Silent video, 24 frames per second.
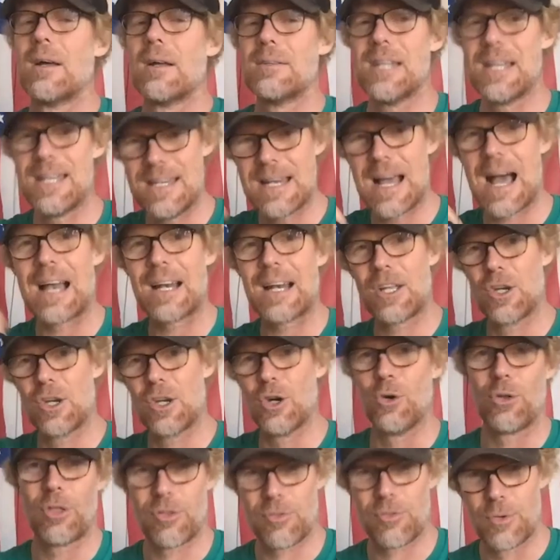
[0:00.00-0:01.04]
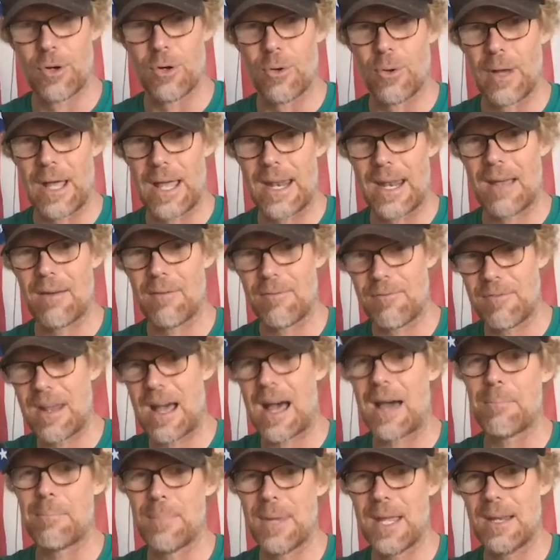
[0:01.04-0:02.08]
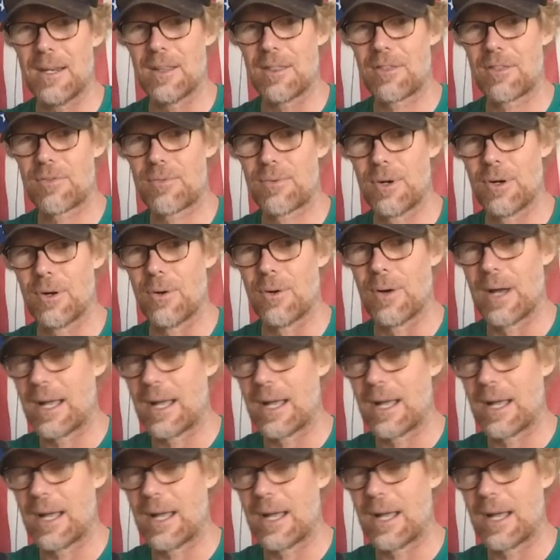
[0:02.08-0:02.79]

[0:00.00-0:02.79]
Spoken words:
did not go through and have not made it through,